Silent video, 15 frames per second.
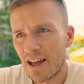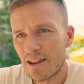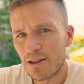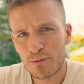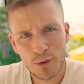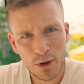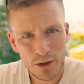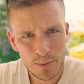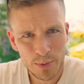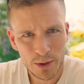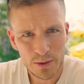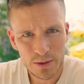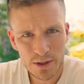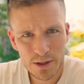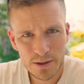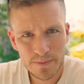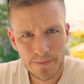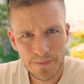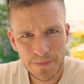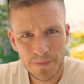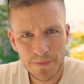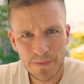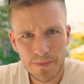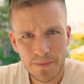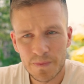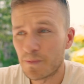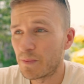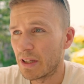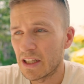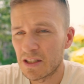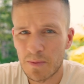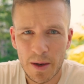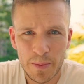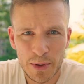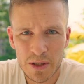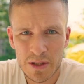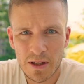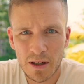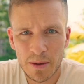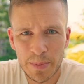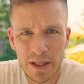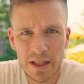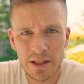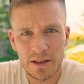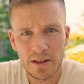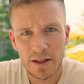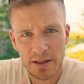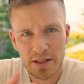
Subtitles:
the wrong approach. But that's my personal opinion, and